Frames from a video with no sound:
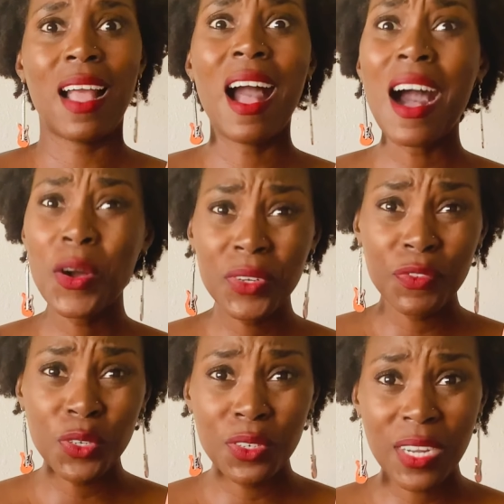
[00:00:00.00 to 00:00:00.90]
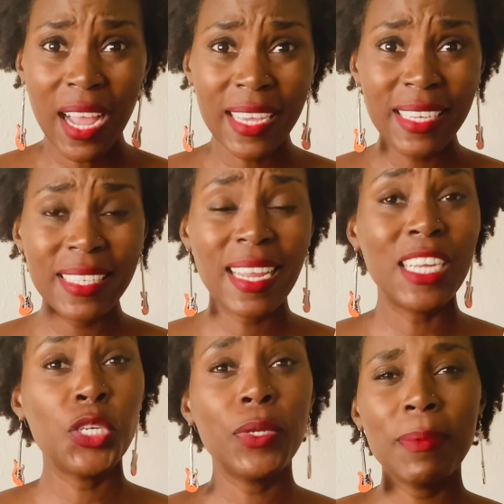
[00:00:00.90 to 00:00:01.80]
out of your diet. I
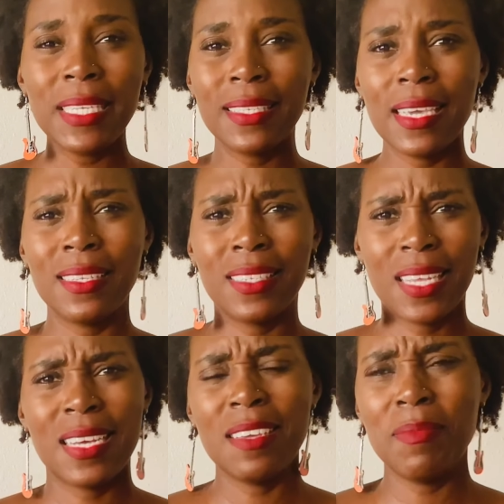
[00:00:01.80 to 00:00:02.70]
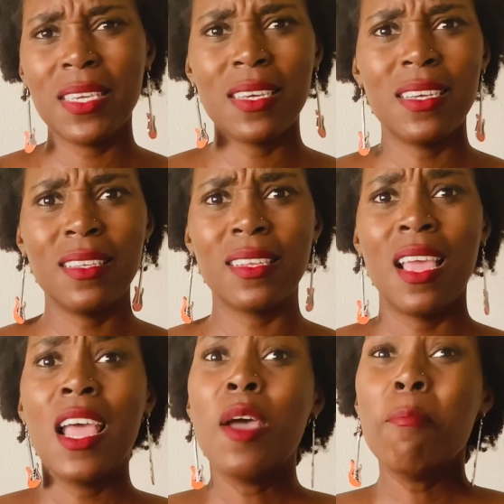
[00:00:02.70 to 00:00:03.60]
know it may take time because
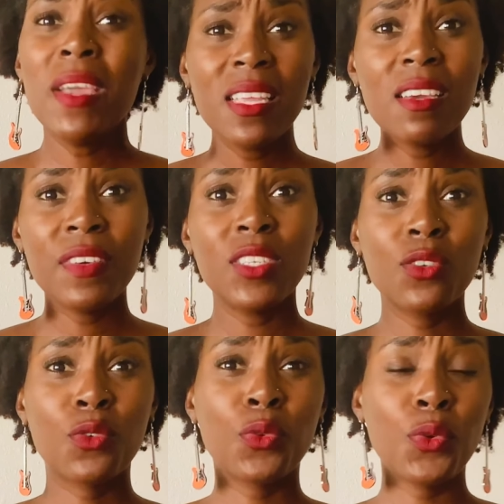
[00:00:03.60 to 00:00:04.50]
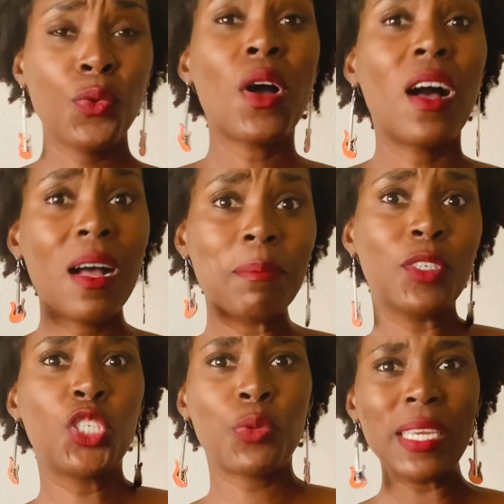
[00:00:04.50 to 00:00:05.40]
many of us grew
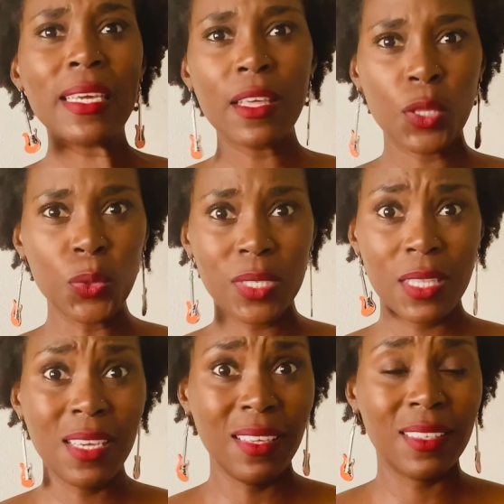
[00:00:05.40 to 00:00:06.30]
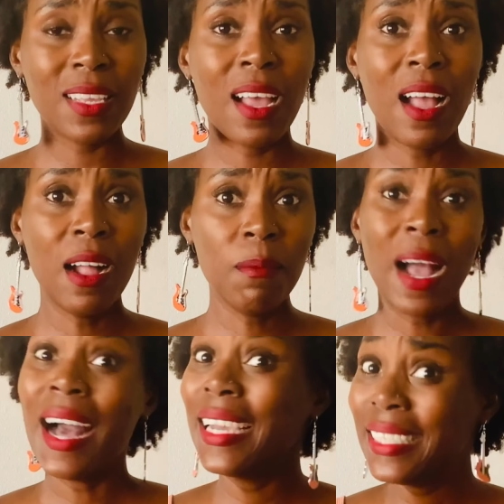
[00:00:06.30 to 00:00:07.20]
up drinking those things. Um,
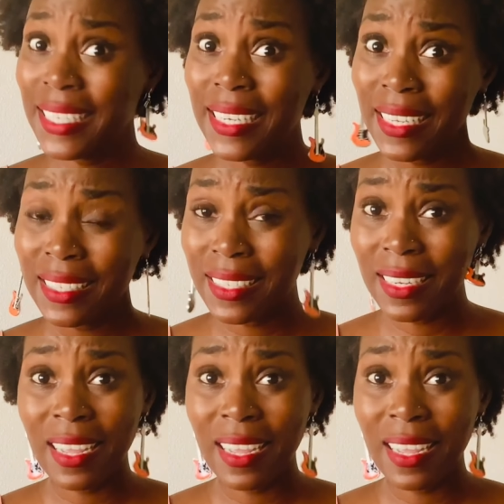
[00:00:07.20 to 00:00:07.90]
I didn't.